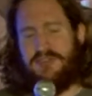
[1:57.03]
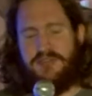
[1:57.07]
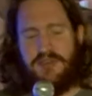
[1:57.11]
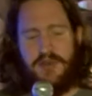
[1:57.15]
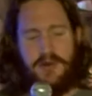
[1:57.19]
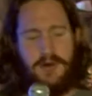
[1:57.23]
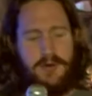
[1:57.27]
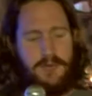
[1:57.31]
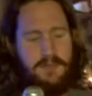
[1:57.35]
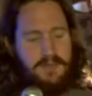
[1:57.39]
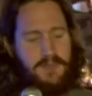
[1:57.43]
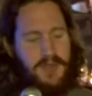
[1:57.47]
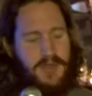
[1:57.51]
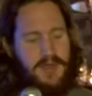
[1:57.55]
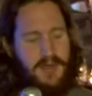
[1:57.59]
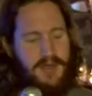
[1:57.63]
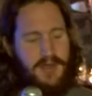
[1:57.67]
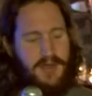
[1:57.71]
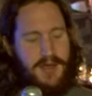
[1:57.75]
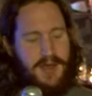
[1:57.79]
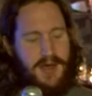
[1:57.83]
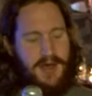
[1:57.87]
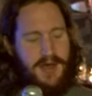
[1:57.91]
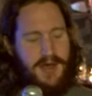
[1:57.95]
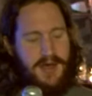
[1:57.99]
So
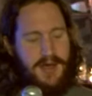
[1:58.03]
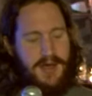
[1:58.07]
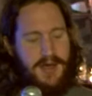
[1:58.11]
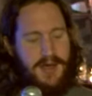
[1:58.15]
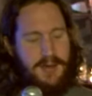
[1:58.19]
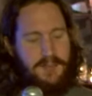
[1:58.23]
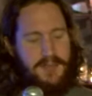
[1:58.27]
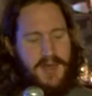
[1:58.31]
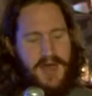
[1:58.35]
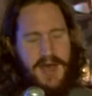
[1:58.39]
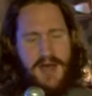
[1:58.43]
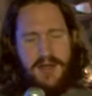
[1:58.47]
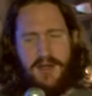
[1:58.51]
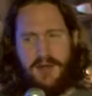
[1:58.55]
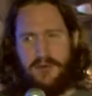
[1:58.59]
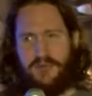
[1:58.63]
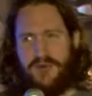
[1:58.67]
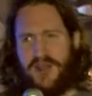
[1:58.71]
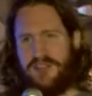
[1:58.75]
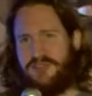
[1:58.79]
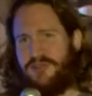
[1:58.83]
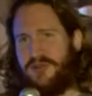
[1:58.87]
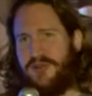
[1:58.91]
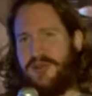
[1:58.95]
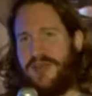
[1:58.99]
yeah,
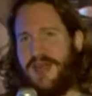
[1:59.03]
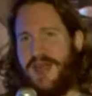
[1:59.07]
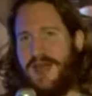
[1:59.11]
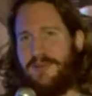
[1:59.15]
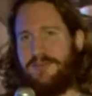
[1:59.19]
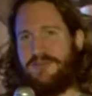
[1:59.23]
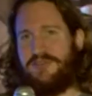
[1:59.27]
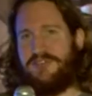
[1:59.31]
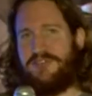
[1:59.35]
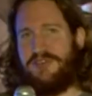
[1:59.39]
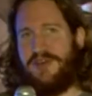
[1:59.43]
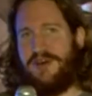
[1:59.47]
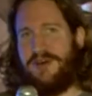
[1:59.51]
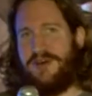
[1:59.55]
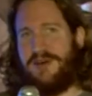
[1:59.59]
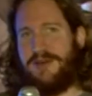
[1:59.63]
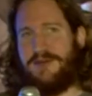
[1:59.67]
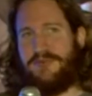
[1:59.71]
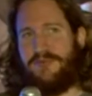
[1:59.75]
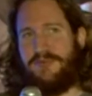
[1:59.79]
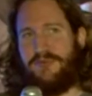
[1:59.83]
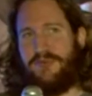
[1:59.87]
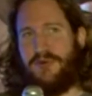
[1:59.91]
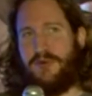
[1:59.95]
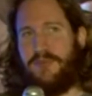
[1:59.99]
retro games
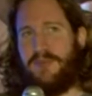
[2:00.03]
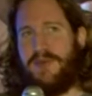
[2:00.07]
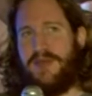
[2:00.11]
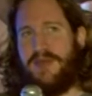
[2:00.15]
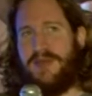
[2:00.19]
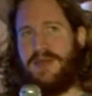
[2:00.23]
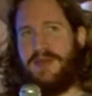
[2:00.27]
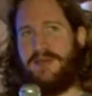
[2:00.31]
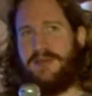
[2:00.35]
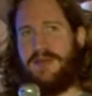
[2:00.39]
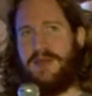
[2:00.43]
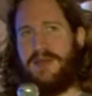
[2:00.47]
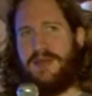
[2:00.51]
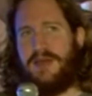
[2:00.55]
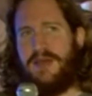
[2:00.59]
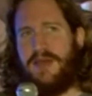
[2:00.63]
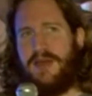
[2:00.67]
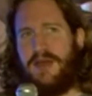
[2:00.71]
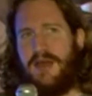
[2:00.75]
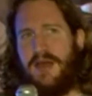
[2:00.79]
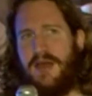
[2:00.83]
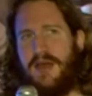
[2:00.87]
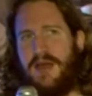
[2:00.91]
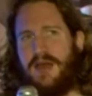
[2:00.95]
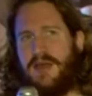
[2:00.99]
are for me
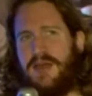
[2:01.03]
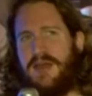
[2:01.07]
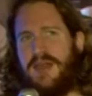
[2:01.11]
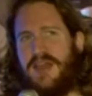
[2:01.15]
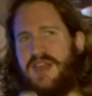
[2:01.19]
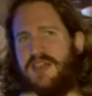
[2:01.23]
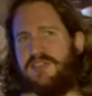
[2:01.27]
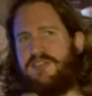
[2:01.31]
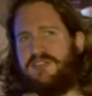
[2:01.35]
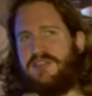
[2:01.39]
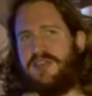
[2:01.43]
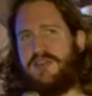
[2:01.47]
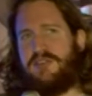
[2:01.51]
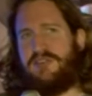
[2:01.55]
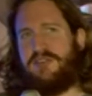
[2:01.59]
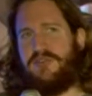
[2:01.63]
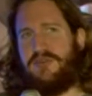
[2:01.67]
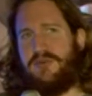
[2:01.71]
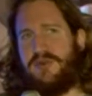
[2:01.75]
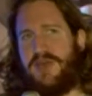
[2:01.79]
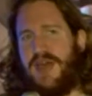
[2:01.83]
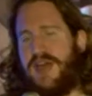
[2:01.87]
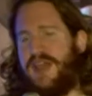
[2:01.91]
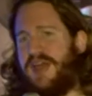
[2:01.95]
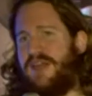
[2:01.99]
easier
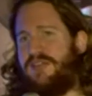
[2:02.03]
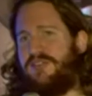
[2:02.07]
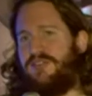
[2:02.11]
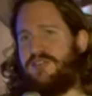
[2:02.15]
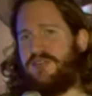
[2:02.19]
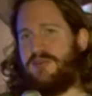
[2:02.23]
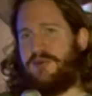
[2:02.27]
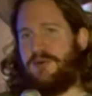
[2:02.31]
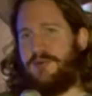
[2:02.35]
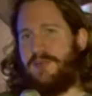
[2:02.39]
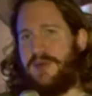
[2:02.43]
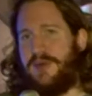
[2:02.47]
to get into